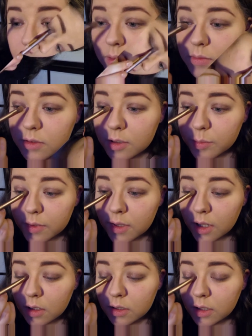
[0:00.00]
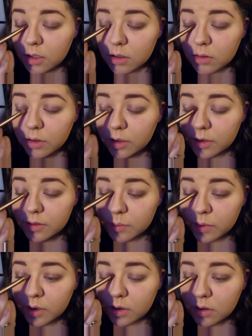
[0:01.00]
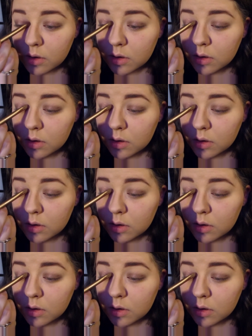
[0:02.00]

I'm just gonna put that on the inner corner as well,